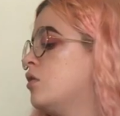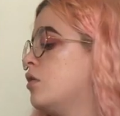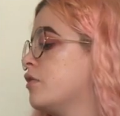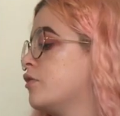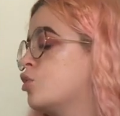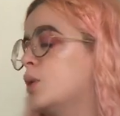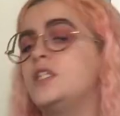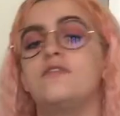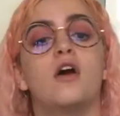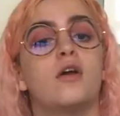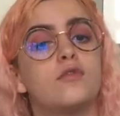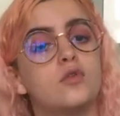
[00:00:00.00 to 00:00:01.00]
of
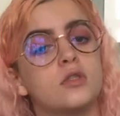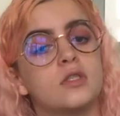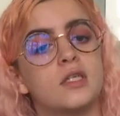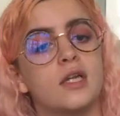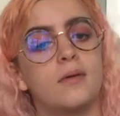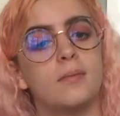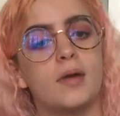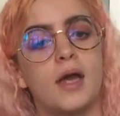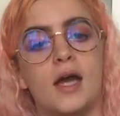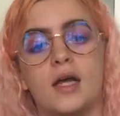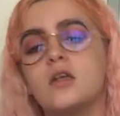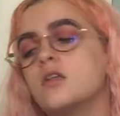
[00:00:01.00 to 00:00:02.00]
25 non-slip
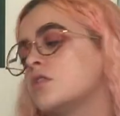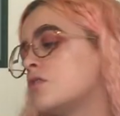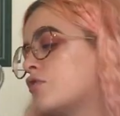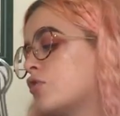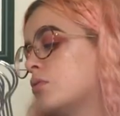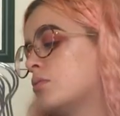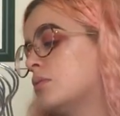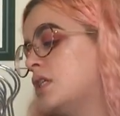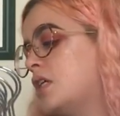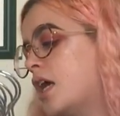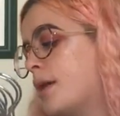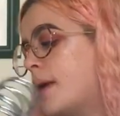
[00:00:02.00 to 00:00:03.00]
hangers from
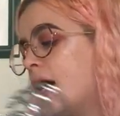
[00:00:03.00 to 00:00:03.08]
TK